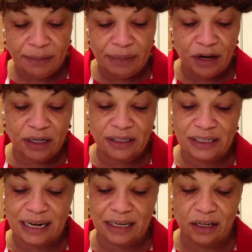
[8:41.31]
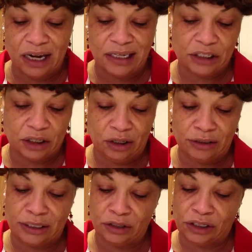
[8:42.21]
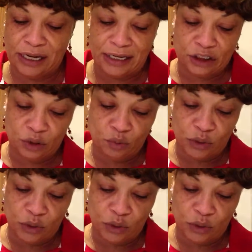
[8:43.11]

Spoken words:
American Psychological Association,